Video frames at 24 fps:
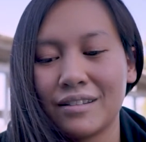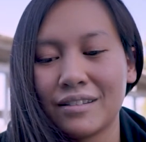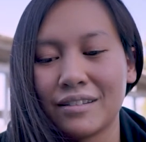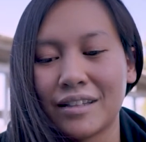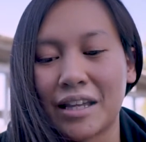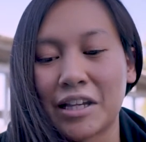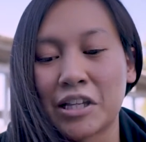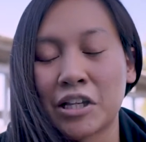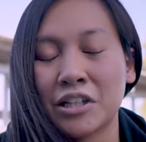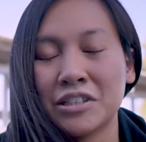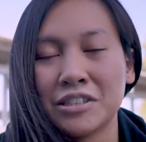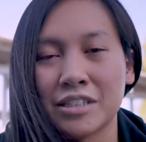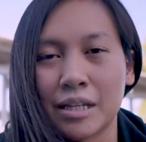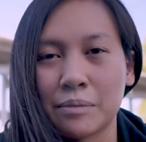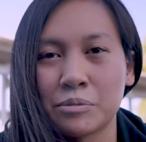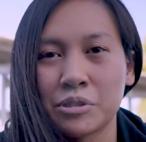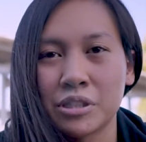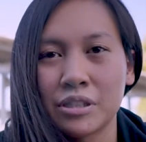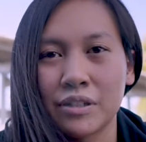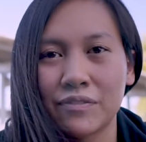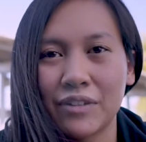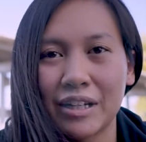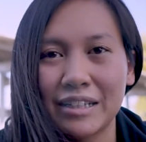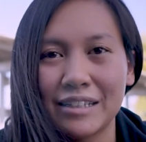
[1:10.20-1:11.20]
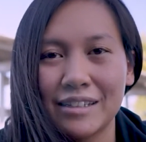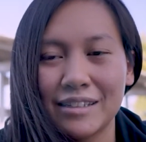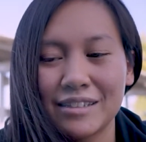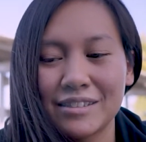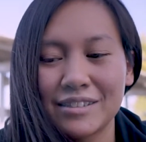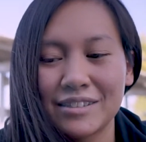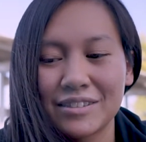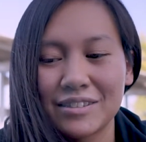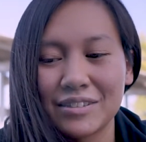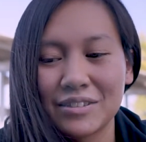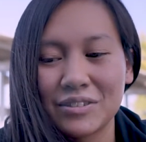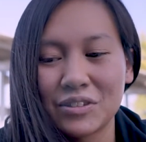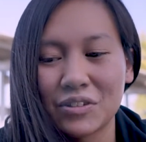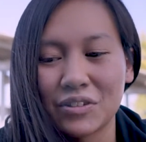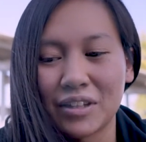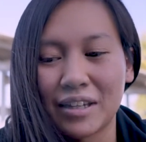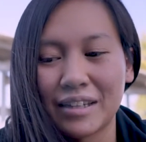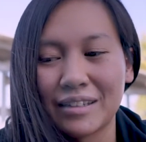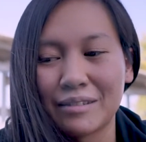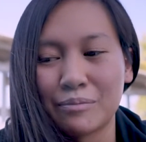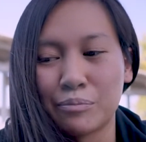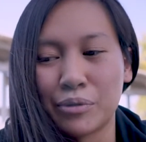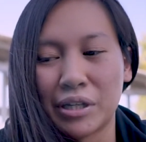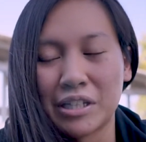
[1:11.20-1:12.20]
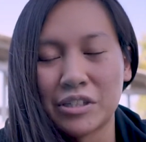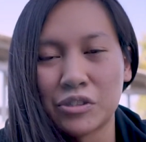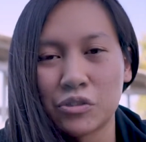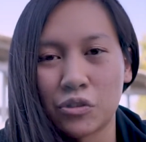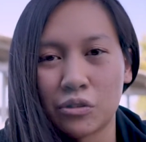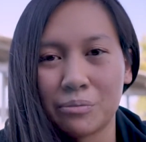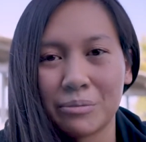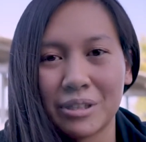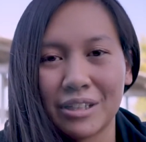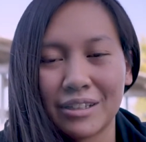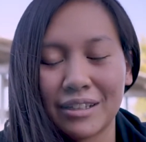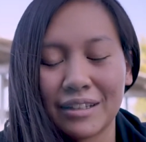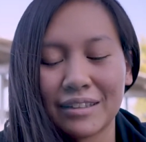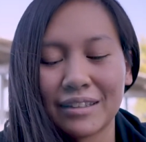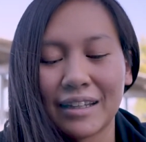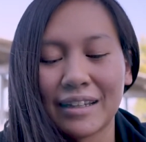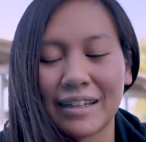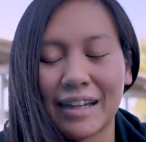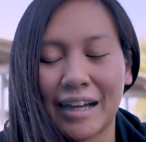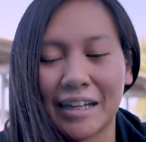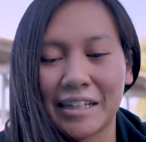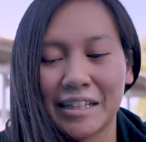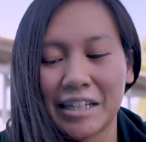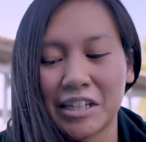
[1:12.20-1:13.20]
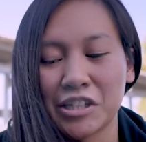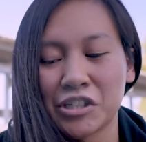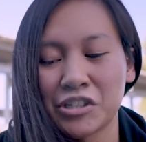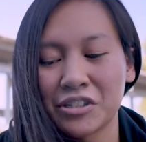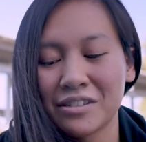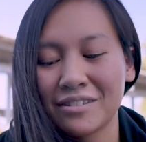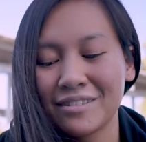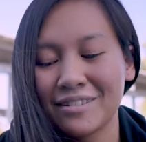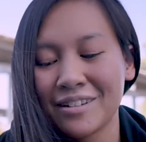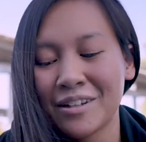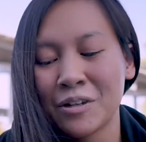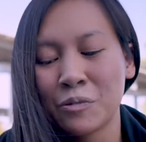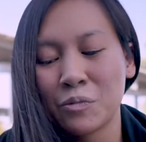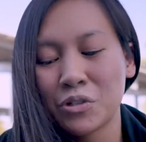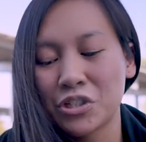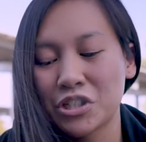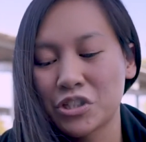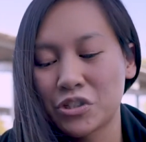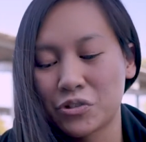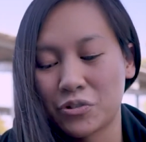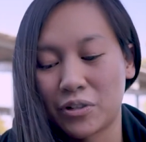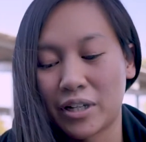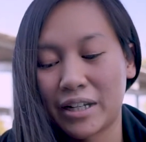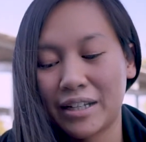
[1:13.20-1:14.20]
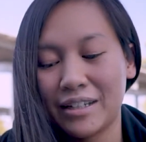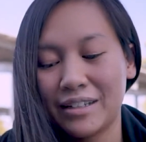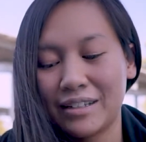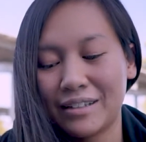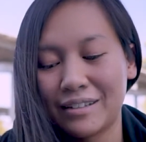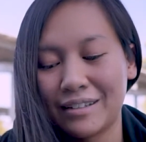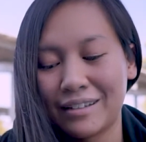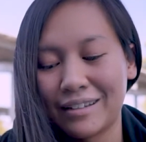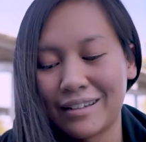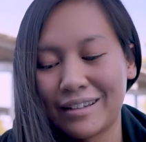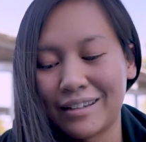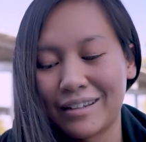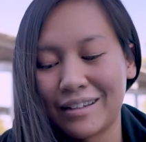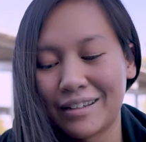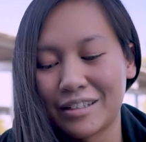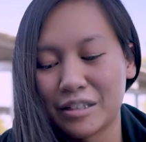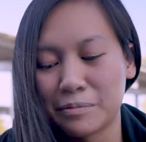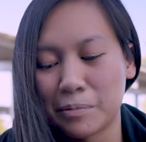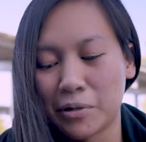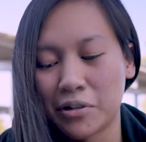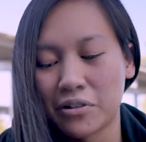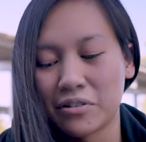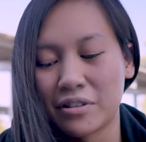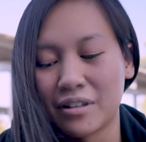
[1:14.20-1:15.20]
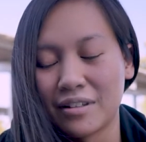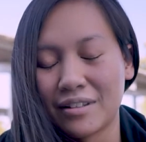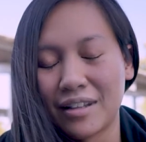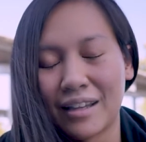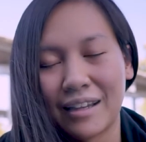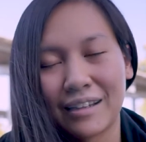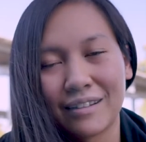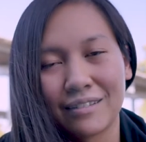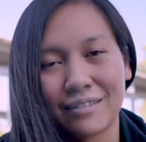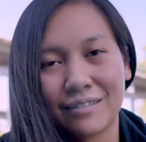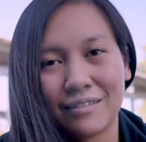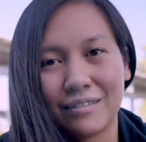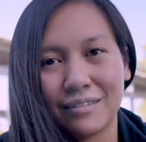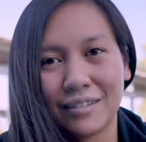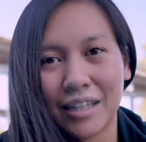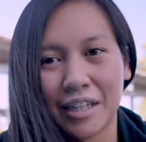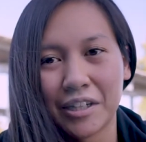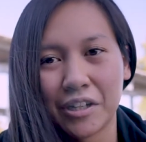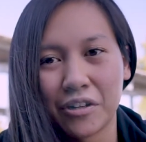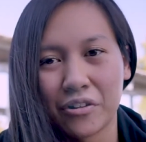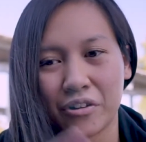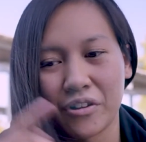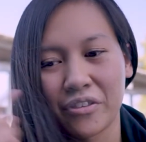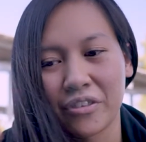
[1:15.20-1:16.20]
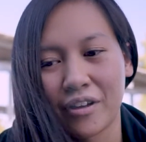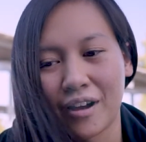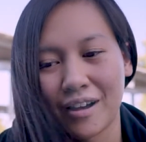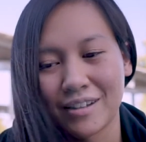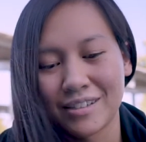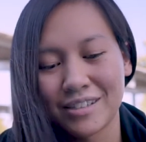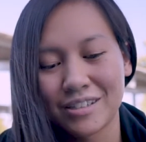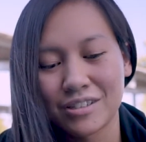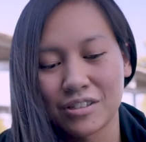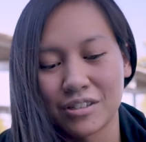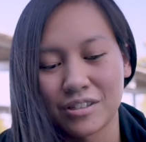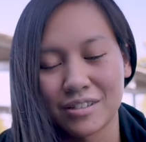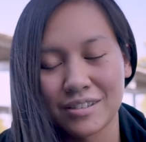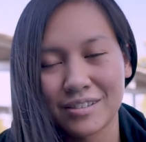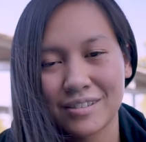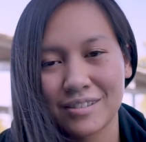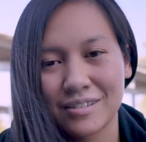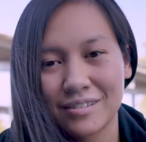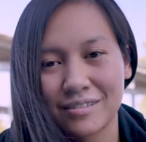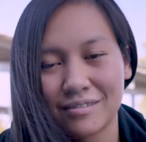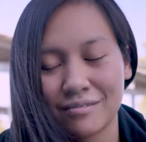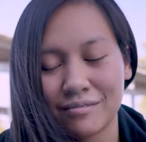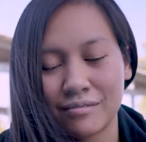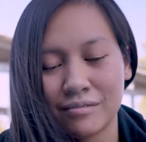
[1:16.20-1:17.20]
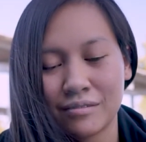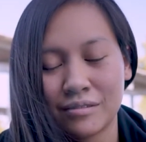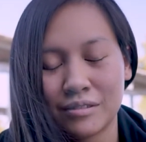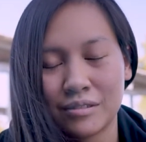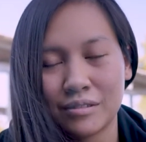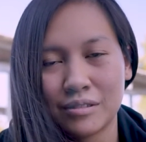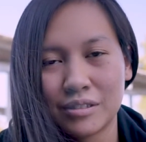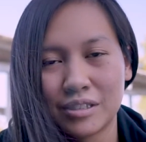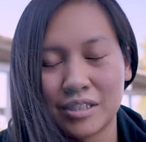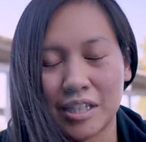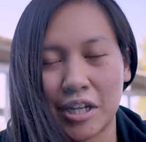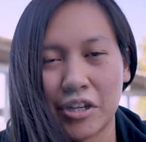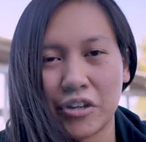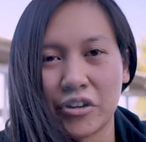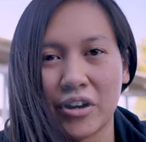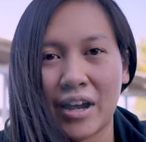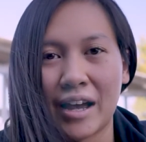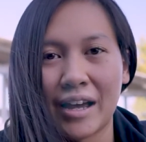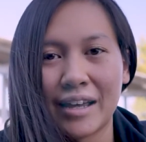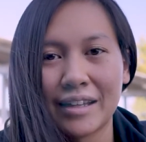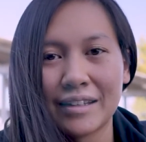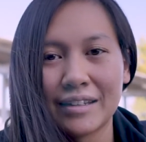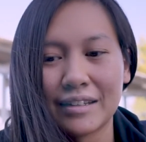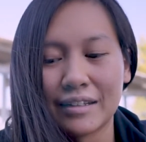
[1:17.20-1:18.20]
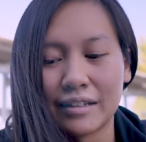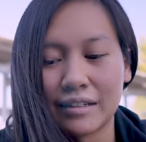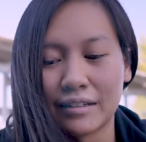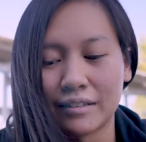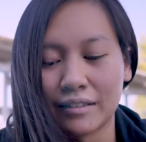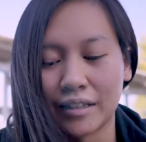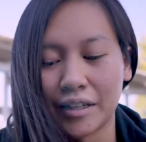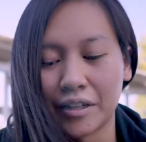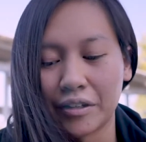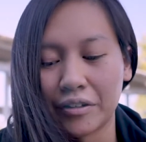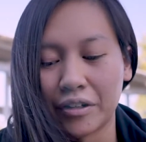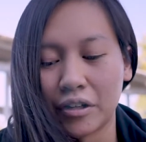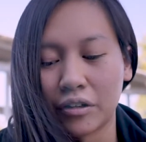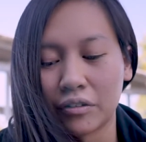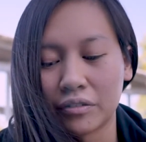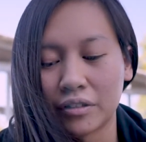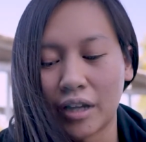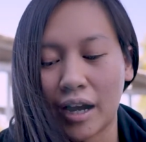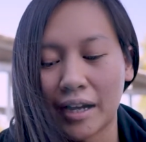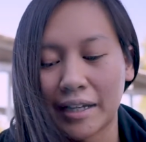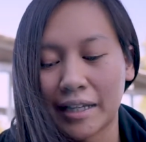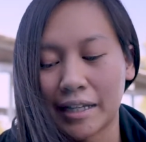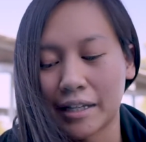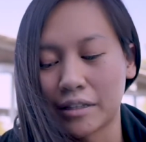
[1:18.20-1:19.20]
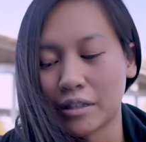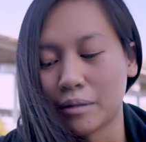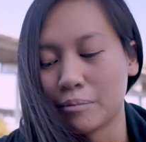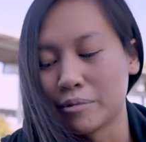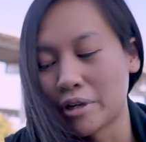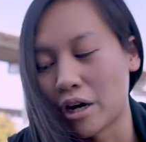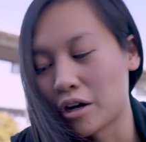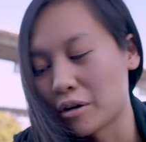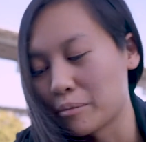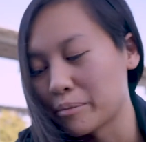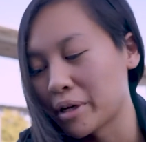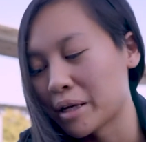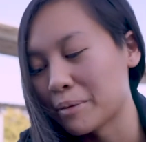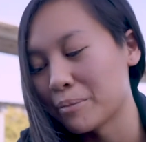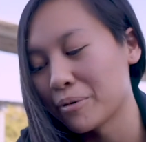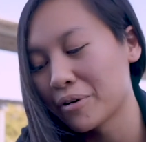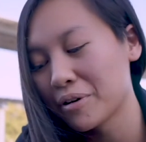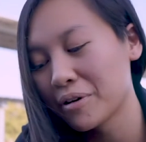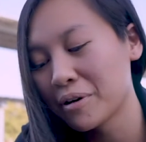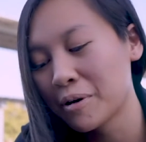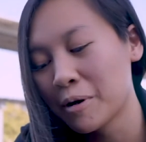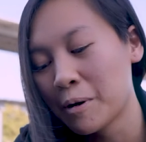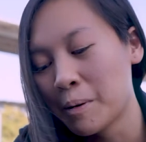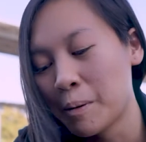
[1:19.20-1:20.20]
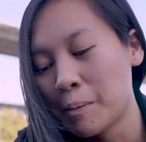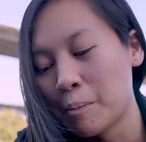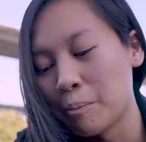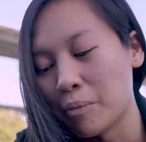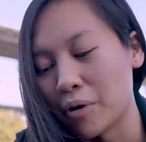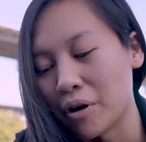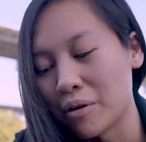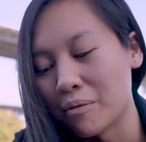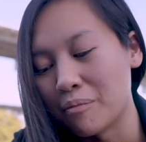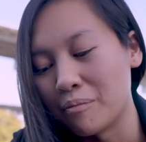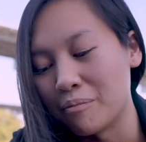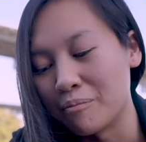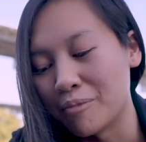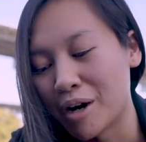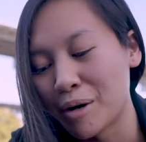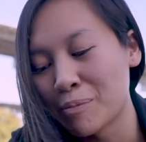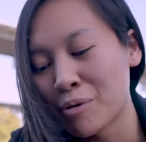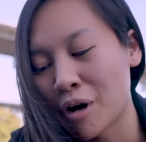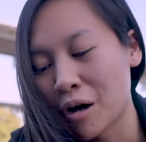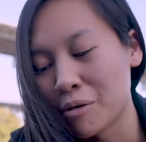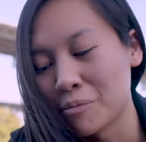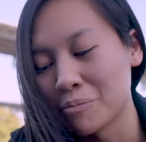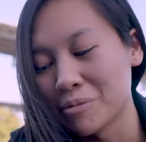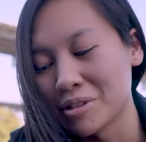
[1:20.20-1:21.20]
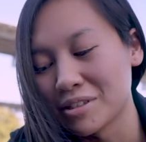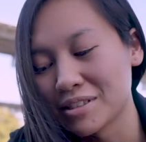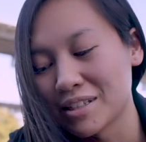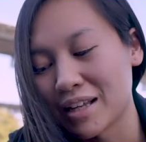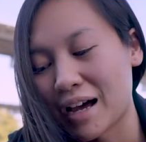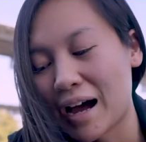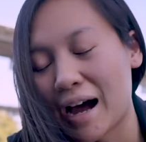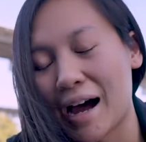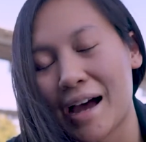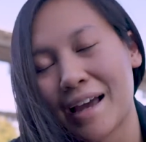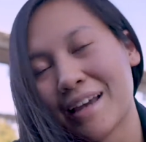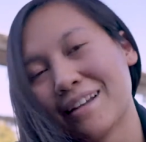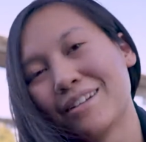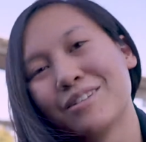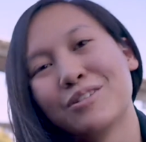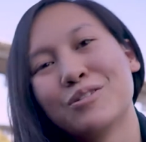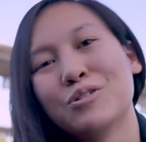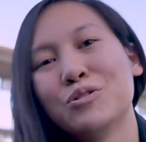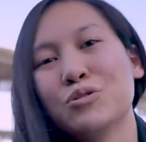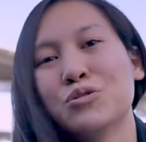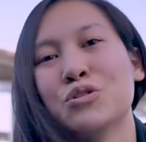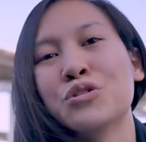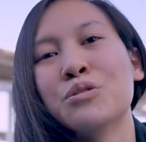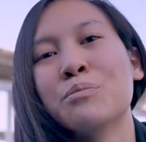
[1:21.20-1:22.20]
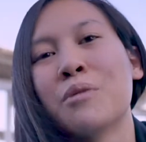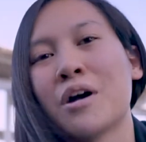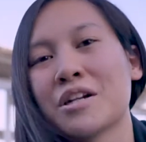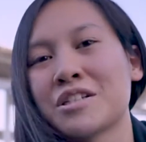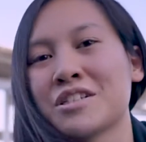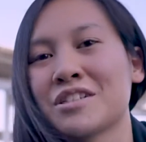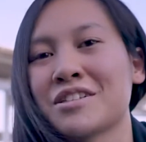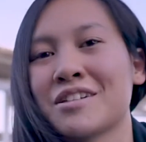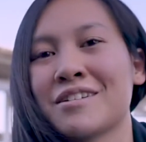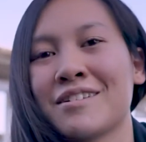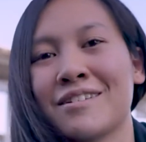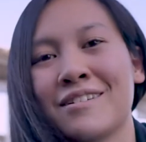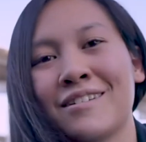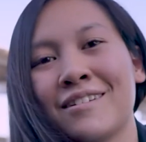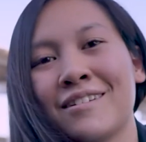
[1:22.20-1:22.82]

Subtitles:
like conception of ideas. So like brainstorming and like ideation, which is great. It's better than like letting your thoughts just stay in your head and, like, you know, not getting them down on paper. But my problem is that I do too much